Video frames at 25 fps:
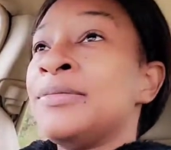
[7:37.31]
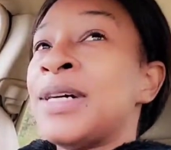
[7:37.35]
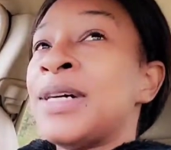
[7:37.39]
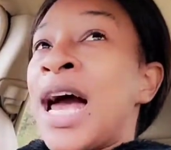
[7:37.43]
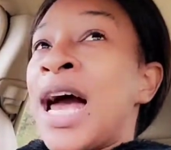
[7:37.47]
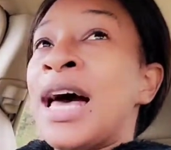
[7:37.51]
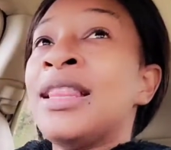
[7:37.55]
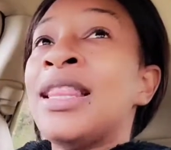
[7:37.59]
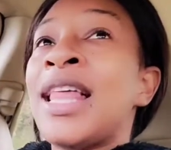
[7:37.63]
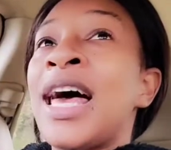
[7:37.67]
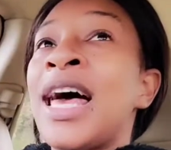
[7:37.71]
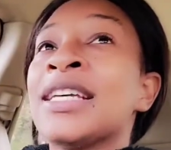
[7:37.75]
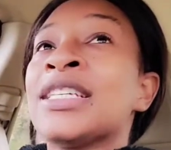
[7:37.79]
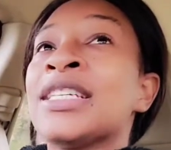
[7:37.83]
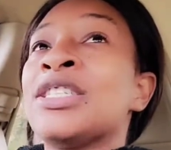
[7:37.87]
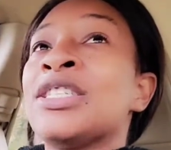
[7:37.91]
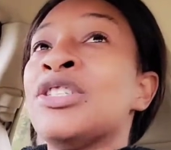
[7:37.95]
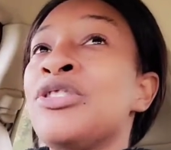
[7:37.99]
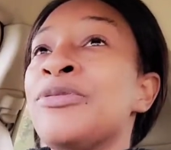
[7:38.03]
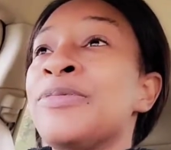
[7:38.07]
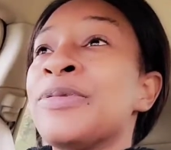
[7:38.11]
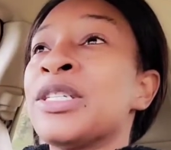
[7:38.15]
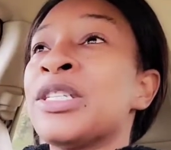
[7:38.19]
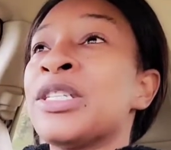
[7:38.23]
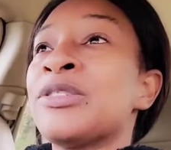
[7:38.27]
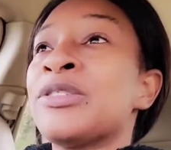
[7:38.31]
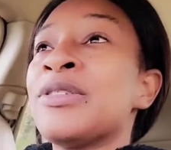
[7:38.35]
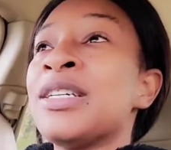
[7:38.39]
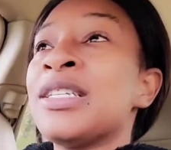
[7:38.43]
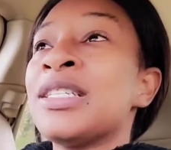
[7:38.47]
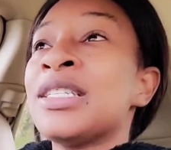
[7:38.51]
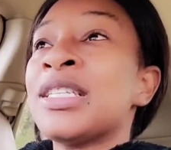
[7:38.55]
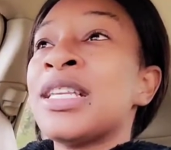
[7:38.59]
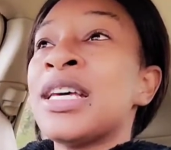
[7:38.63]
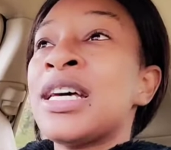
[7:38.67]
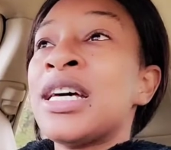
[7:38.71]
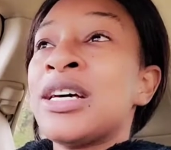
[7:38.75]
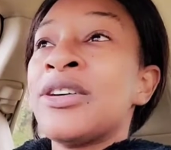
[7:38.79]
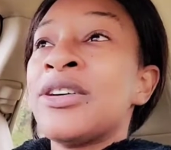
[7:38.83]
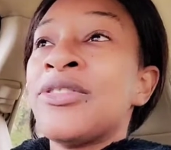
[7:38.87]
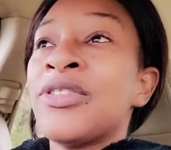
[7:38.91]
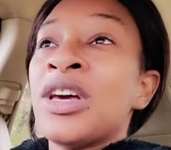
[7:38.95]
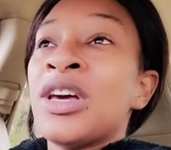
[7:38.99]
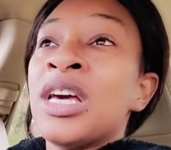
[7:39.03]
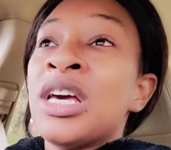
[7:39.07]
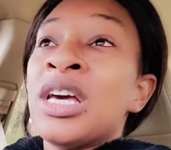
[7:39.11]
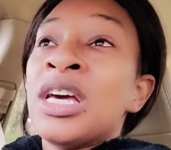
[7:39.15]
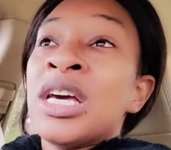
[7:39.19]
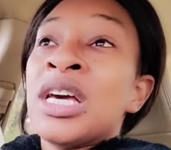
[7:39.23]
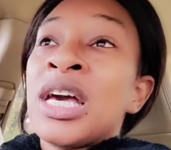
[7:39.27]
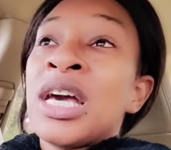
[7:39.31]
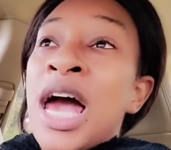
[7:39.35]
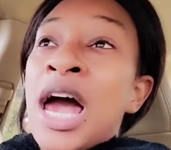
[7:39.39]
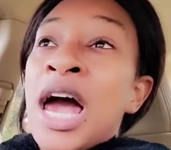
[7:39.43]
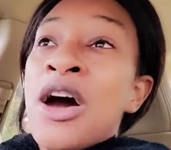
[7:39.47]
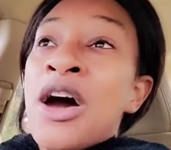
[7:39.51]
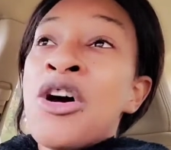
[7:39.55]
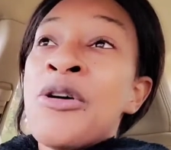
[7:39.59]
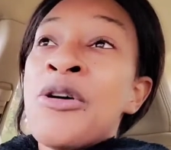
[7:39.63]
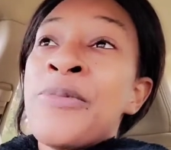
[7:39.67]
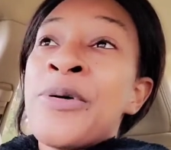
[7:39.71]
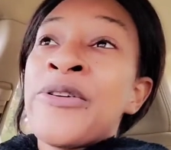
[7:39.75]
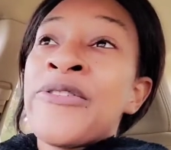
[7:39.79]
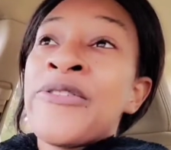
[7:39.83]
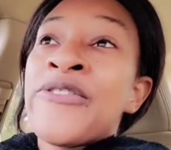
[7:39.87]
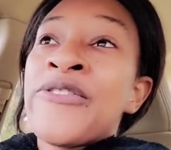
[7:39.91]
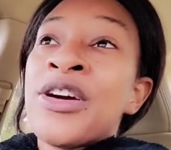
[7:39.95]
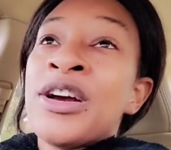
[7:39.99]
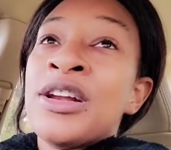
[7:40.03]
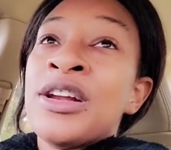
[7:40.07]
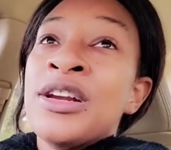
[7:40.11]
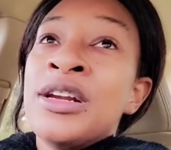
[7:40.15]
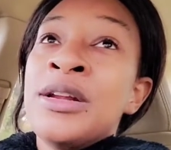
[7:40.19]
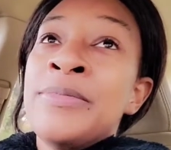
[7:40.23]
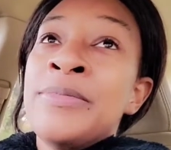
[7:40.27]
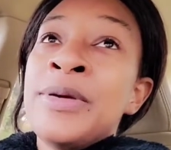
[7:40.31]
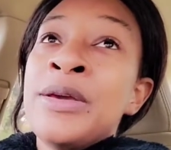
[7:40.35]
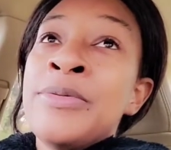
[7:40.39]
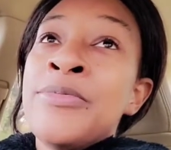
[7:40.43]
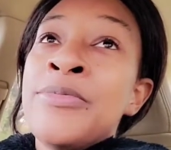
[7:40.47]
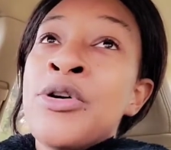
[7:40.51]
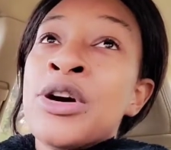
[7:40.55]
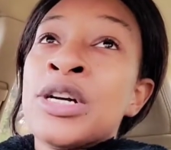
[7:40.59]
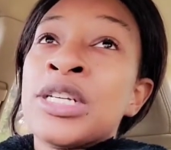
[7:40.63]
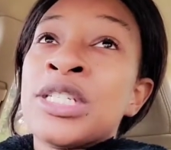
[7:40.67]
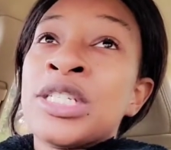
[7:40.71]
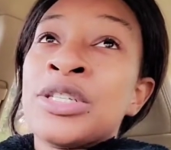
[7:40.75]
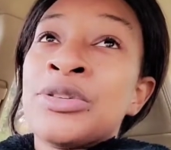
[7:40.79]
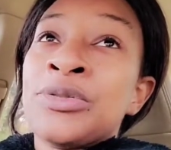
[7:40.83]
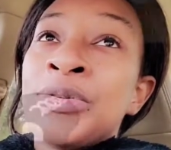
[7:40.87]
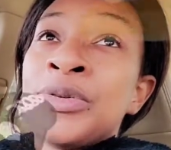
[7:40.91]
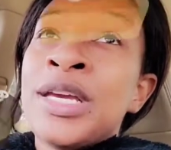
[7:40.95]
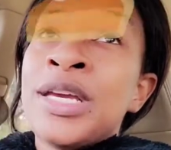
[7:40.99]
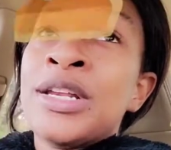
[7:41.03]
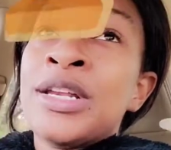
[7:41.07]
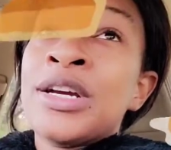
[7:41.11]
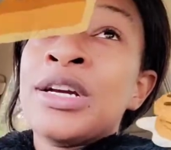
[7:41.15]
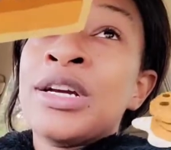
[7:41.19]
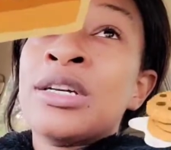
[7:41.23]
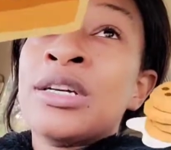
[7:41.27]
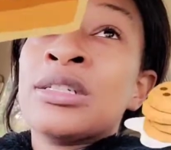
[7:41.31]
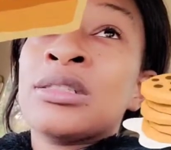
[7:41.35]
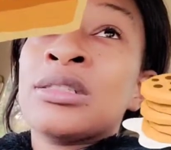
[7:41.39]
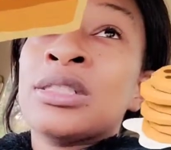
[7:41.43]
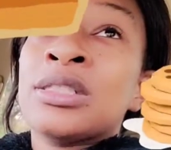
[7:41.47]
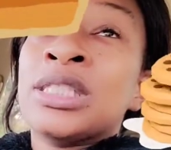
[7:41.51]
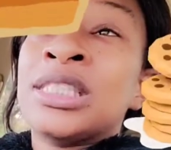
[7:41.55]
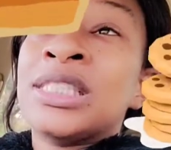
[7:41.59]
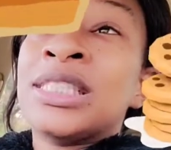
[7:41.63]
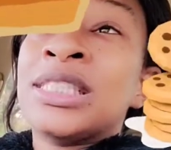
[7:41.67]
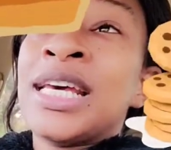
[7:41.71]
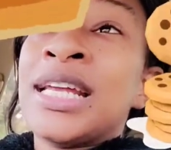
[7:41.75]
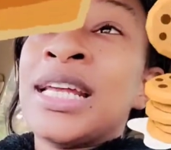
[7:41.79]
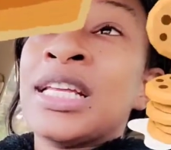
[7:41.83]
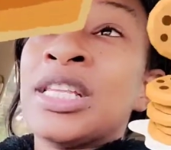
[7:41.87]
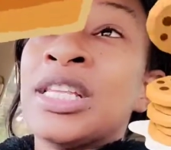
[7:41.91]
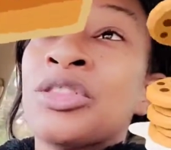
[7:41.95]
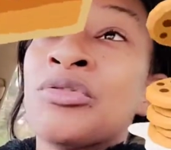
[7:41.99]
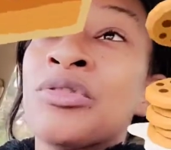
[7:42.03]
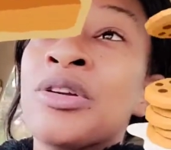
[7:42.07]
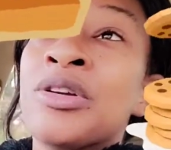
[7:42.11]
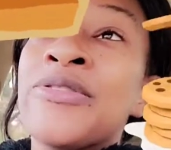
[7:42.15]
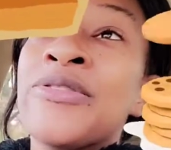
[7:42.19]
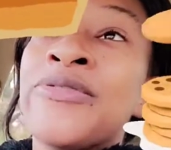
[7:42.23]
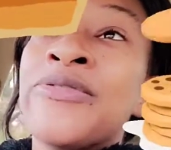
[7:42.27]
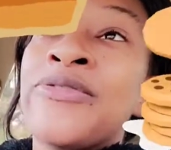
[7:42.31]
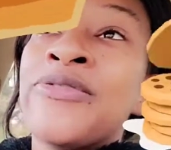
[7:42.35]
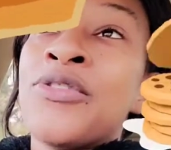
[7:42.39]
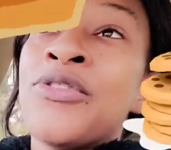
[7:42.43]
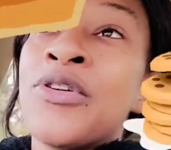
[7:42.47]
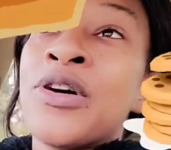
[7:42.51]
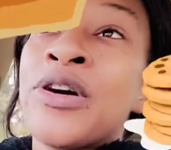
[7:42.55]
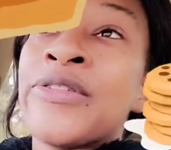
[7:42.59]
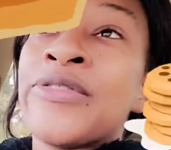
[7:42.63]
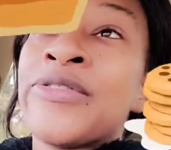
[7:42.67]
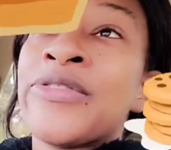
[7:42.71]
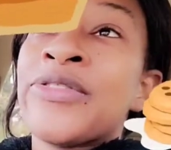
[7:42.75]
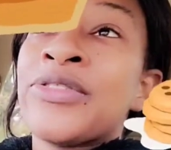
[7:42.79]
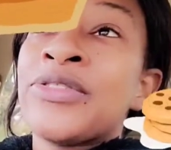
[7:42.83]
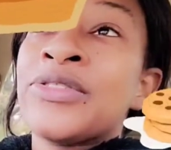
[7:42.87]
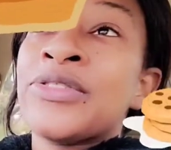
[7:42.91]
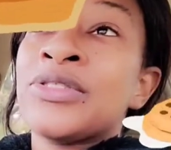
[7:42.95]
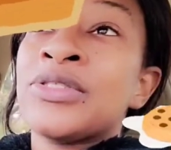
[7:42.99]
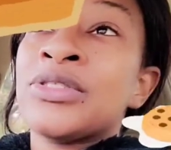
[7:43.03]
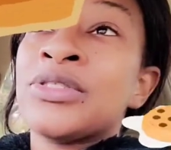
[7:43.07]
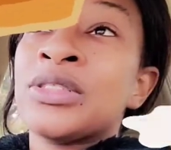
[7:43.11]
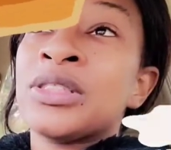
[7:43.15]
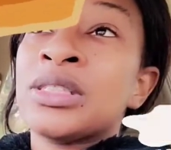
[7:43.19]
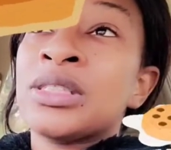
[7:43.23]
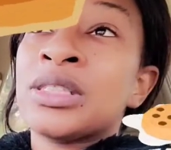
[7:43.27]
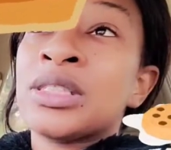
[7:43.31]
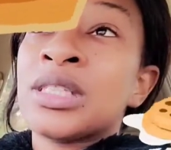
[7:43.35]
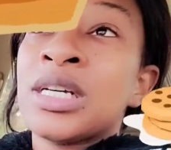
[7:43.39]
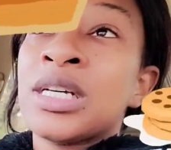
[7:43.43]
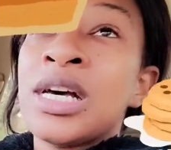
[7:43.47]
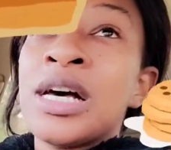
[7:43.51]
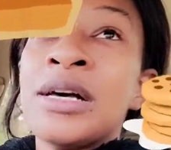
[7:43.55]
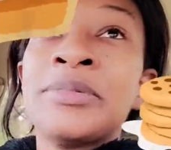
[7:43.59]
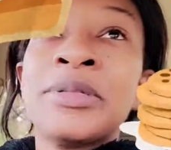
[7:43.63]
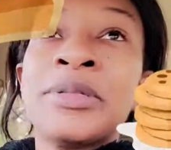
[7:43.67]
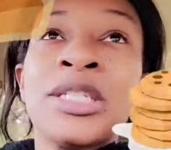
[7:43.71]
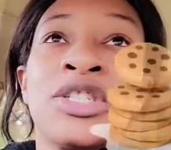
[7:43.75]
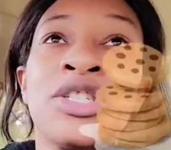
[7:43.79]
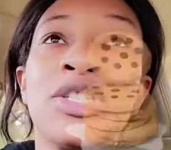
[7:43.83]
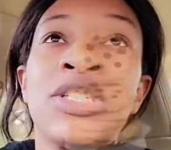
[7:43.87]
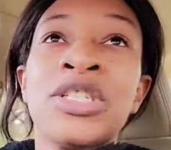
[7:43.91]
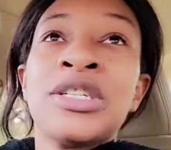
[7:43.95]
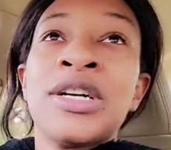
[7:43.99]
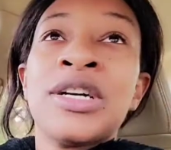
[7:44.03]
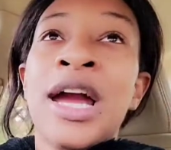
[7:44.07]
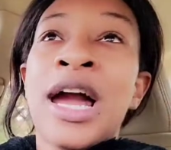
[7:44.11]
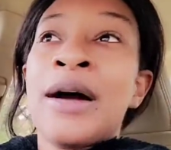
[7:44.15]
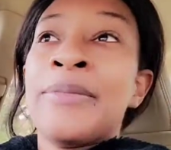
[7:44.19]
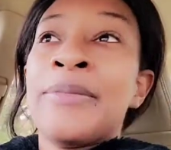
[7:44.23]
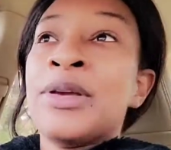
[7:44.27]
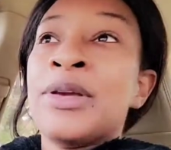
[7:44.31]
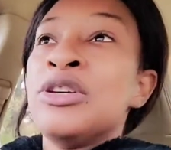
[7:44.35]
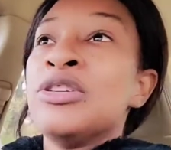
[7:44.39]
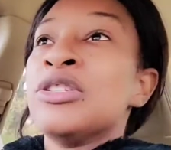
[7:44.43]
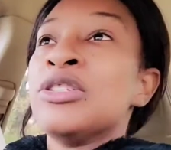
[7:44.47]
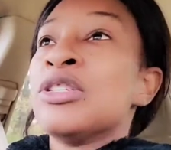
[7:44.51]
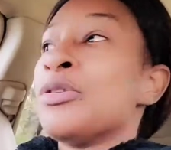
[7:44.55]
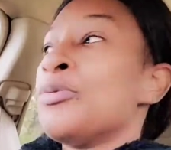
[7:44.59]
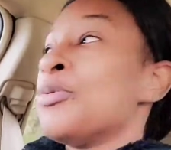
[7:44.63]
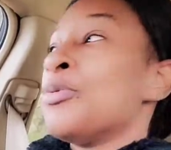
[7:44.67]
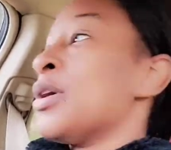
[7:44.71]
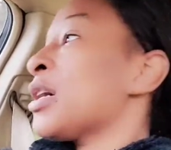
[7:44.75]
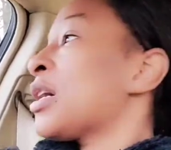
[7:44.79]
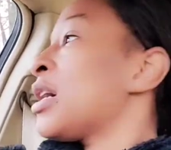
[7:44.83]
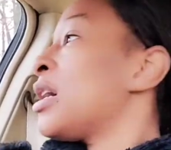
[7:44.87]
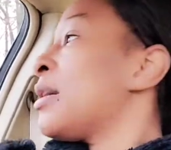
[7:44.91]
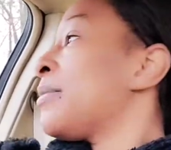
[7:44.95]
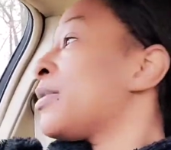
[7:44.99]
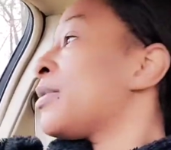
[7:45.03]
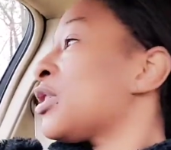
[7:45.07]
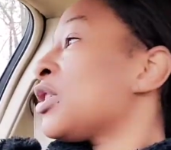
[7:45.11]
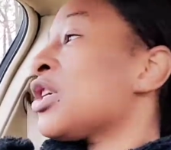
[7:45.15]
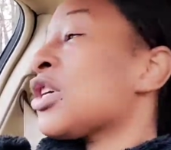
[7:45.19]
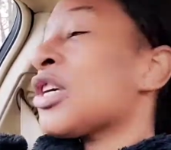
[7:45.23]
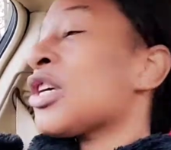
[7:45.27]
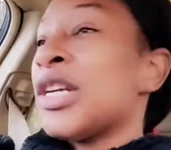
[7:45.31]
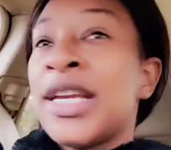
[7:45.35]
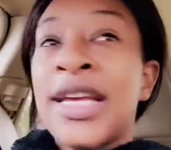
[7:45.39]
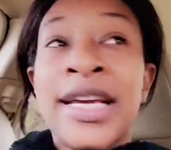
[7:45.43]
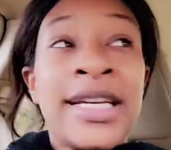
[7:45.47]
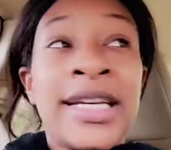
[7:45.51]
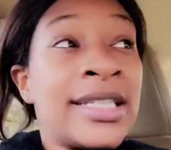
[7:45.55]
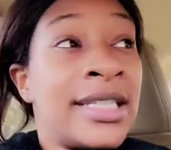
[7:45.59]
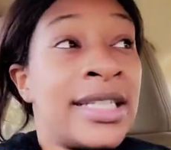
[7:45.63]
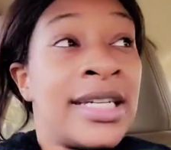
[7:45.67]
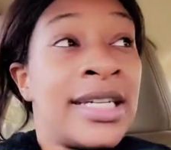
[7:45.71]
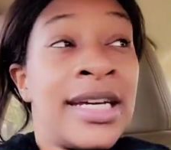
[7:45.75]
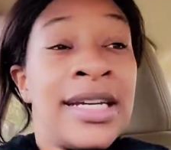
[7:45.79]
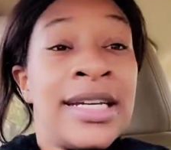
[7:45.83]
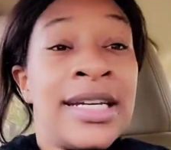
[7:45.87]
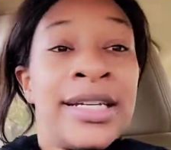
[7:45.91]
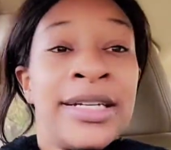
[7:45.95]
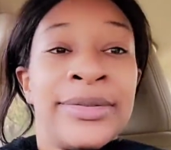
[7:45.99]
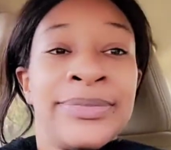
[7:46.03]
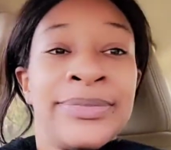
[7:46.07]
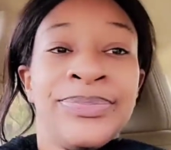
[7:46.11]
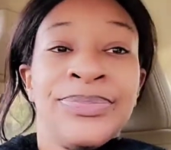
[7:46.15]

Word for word: I like super sweet stuff. I would prefer it to be more sweeter. Instead of 3/4 cups of sugar, I'll be using 1 cup of sugar next time.